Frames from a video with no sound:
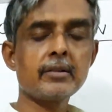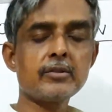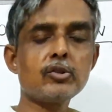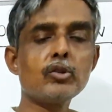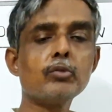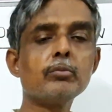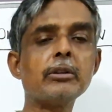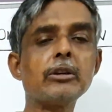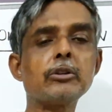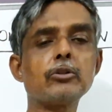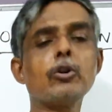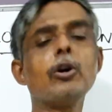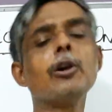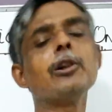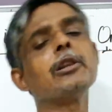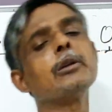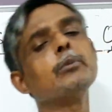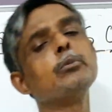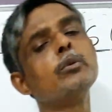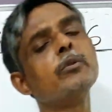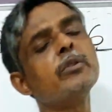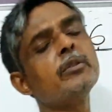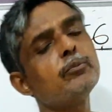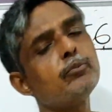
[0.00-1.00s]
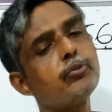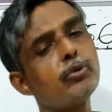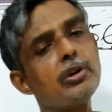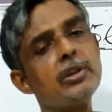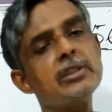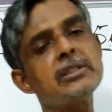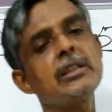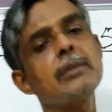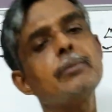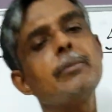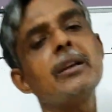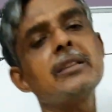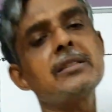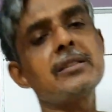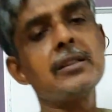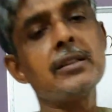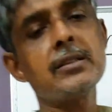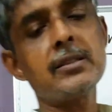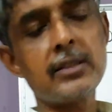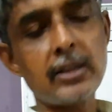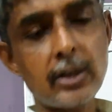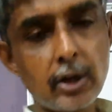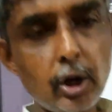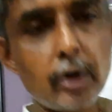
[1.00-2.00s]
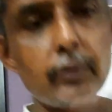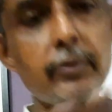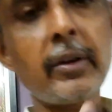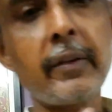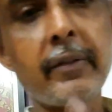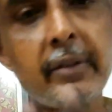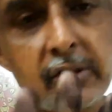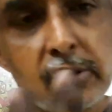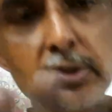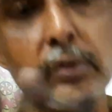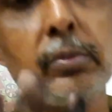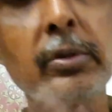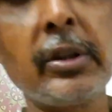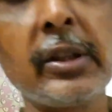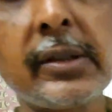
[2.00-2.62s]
assumed that all the moving pulleys are massless. Till now we have assumed